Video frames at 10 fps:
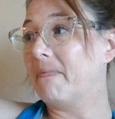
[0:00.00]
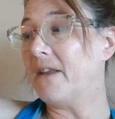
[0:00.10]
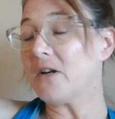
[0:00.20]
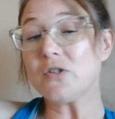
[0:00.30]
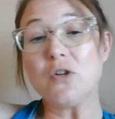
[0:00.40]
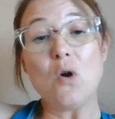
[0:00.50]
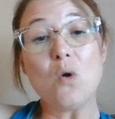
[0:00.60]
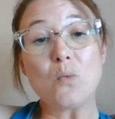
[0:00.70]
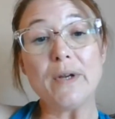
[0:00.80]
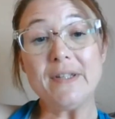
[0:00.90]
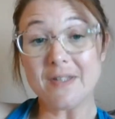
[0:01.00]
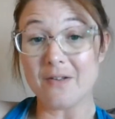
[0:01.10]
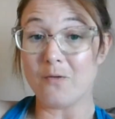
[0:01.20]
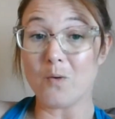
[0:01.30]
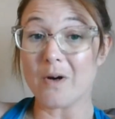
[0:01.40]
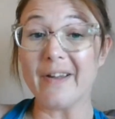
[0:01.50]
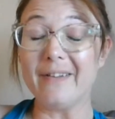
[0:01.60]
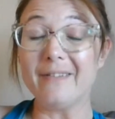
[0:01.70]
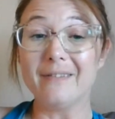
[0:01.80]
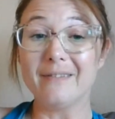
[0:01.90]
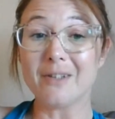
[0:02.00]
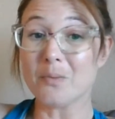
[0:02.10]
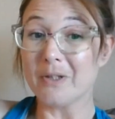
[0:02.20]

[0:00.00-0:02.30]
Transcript: there's no reason for it. There